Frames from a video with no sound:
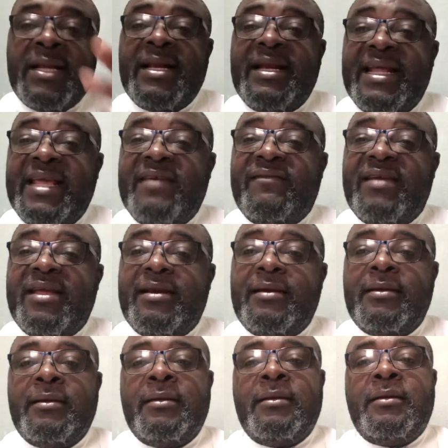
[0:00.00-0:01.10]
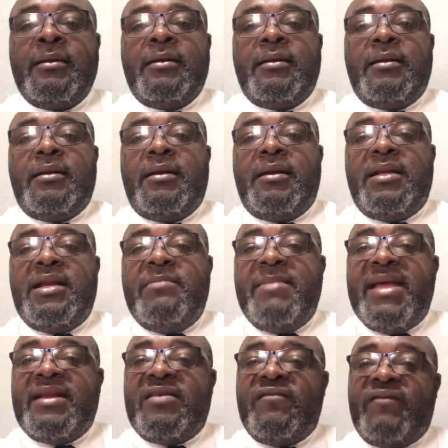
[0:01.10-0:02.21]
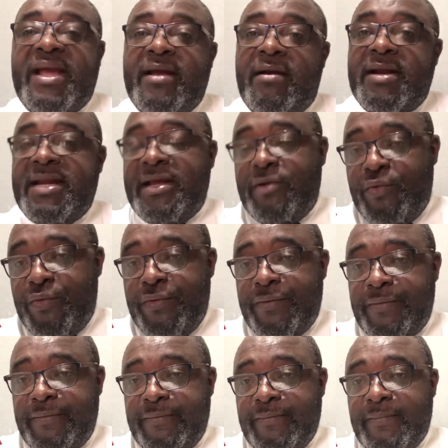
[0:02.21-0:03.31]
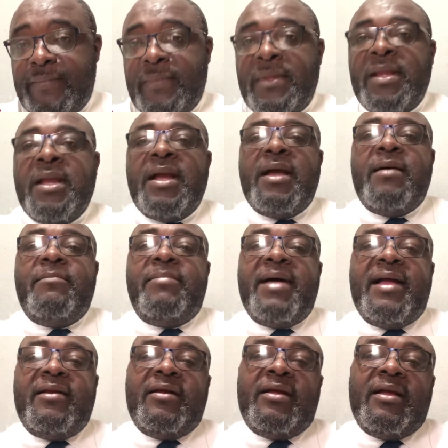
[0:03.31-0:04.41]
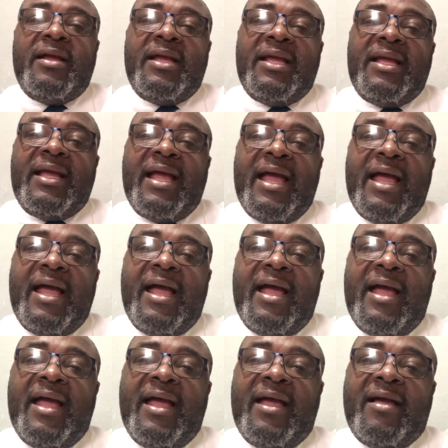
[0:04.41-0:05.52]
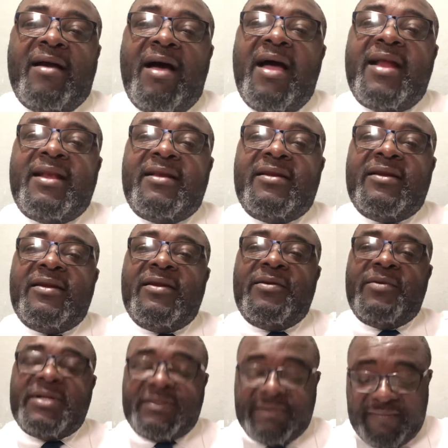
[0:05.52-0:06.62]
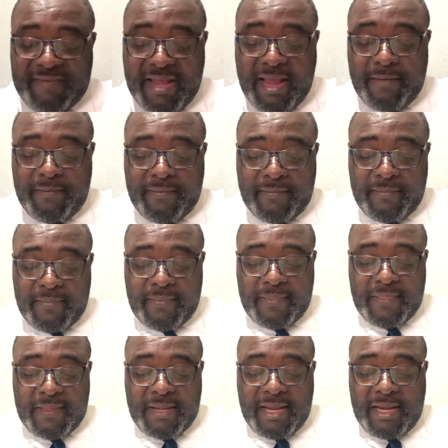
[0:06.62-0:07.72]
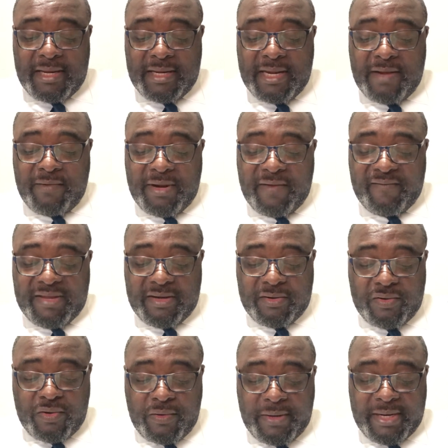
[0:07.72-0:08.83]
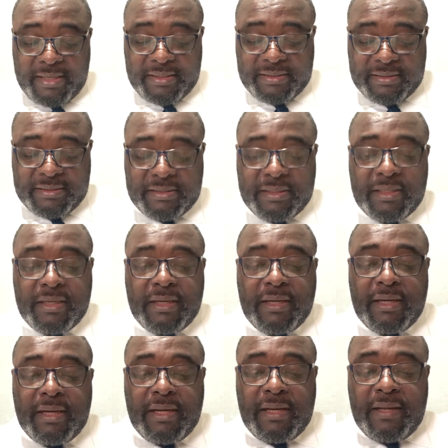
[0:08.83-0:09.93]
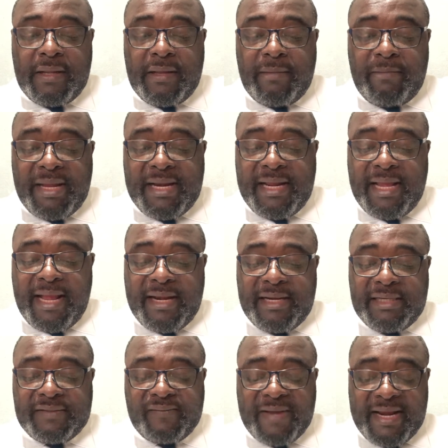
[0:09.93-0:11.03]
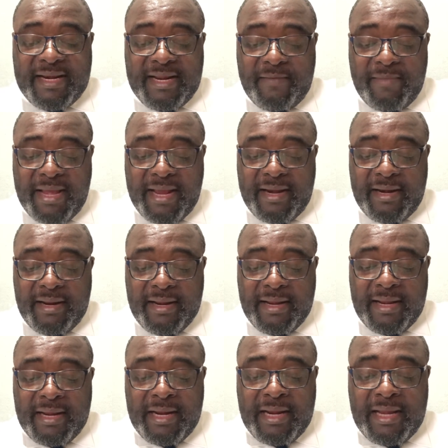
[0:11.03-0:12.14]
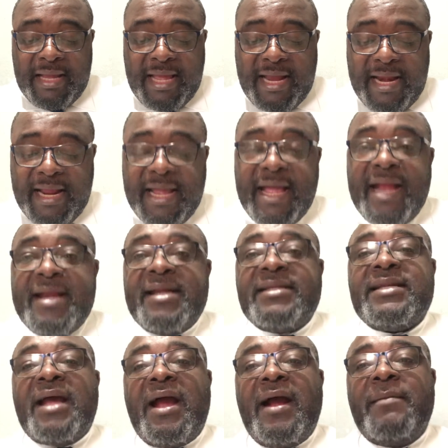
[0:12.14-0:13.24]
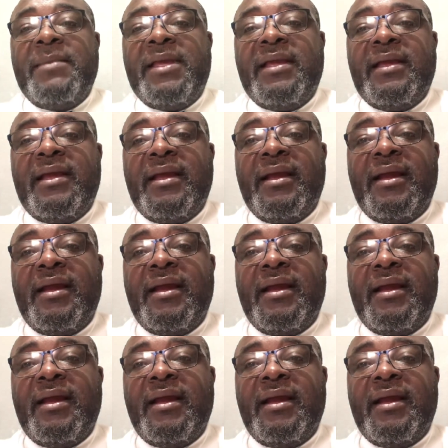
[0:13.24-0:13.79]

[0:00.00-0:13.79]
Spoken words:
leaving the men to fight on their own. But God was with them, and they were victorious. But he had these fighting men, and he had his army.